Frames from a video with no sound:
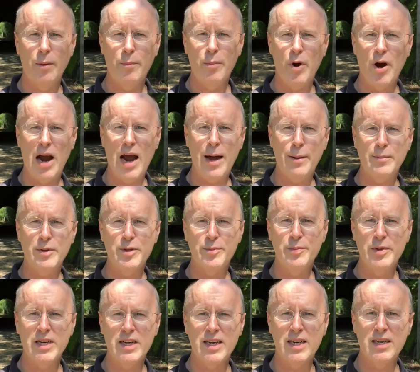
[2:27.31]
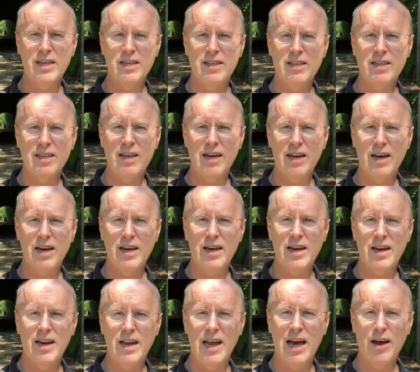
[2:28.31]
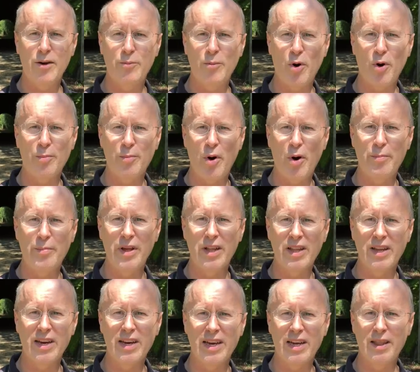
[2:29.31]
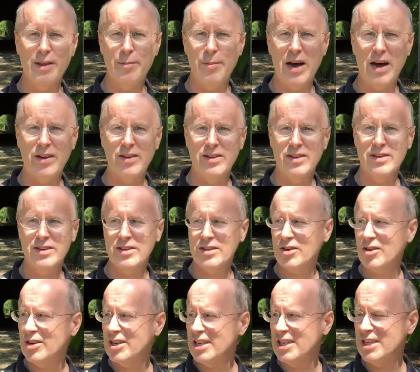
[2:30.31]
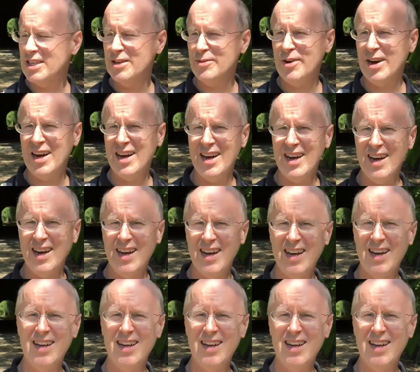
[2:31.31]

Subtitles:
perhaps because it allowed more mobility in the mountains. Konnichiwa.